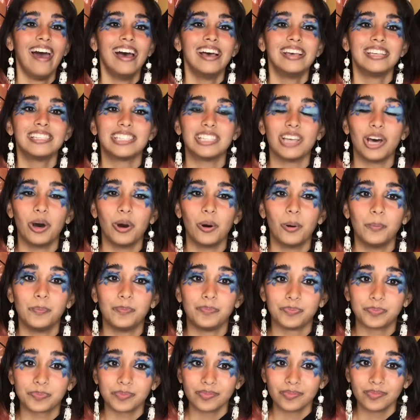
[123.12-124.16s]
So
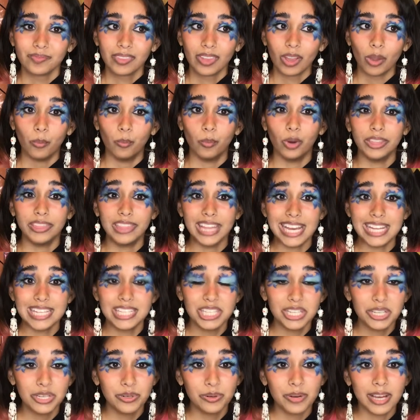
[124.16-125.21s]
what they
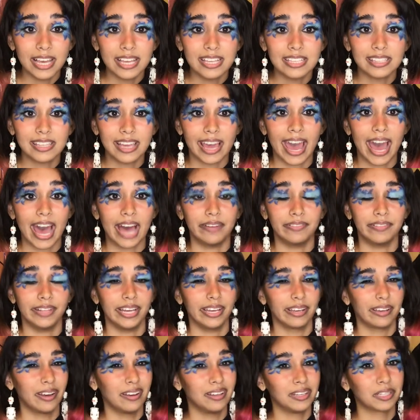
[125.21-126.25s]
do is they have
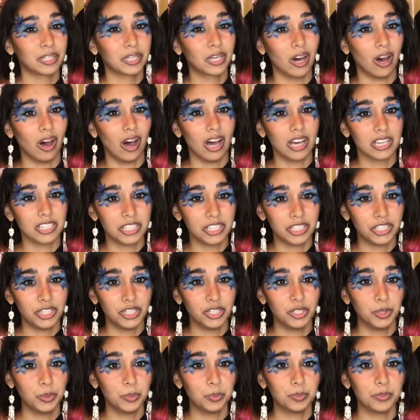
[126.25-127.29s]
like
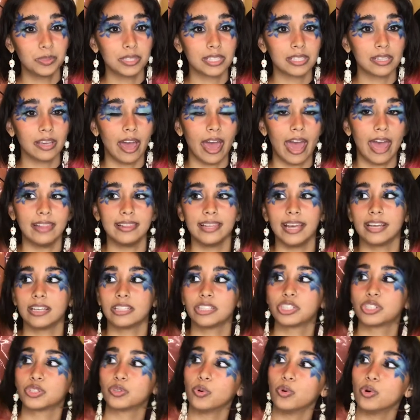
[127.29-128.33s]
costumes, and like
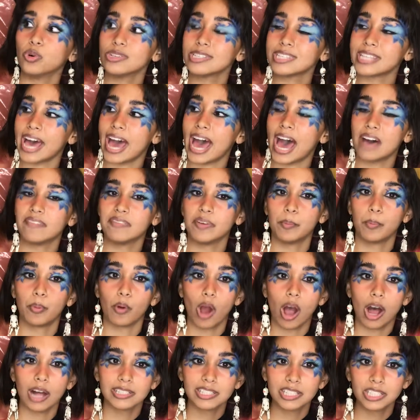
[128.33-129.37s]
schools that have
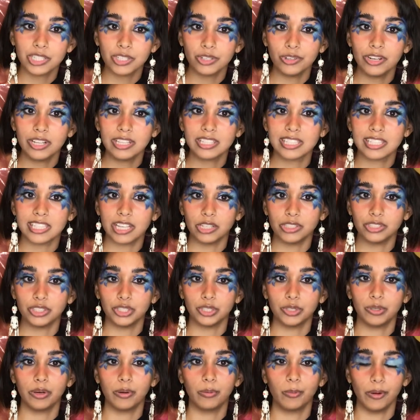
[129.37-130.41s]
abroad students, they'll
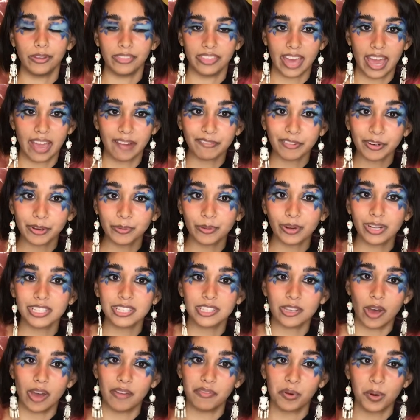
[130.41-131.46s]
do it with everyone,
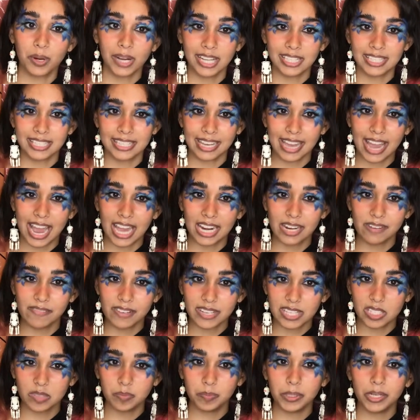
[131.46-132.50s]
so everyone gets the kind of
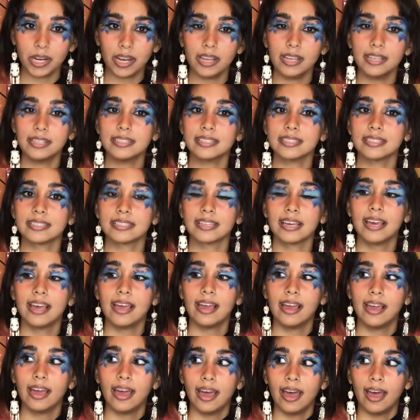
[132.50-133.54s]
experience.
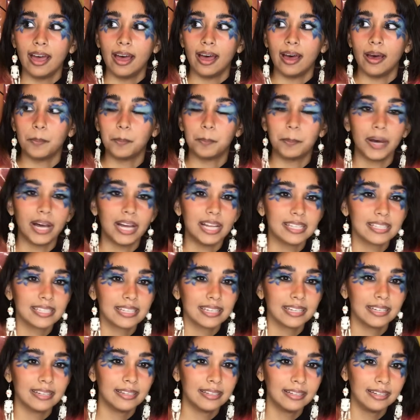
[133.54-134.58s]
But
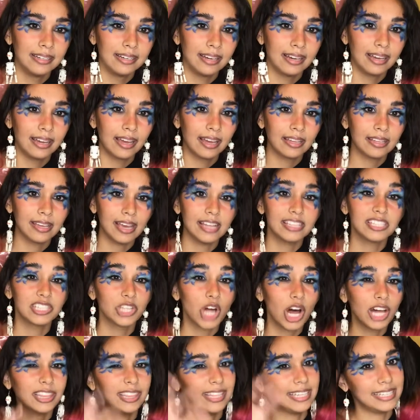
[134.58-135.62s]
it's
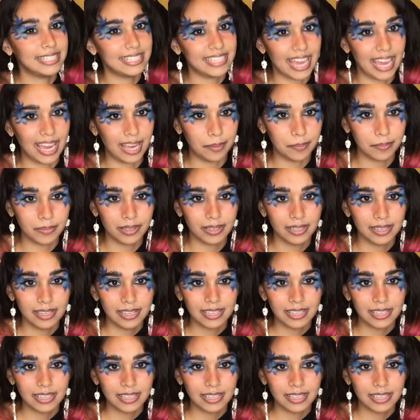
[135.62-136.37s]
not the same.